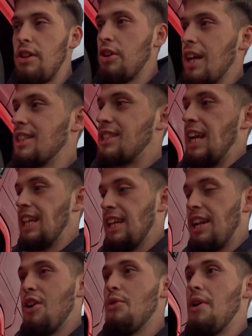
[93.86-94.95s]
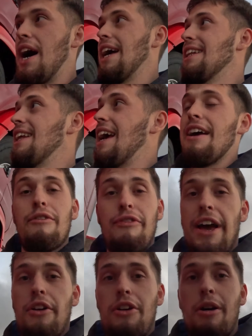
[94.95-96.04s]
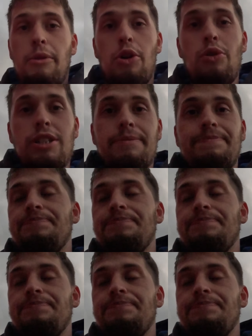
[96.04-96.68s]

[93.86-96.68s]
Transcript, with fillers: a look inside it now and uh, fire on up the road.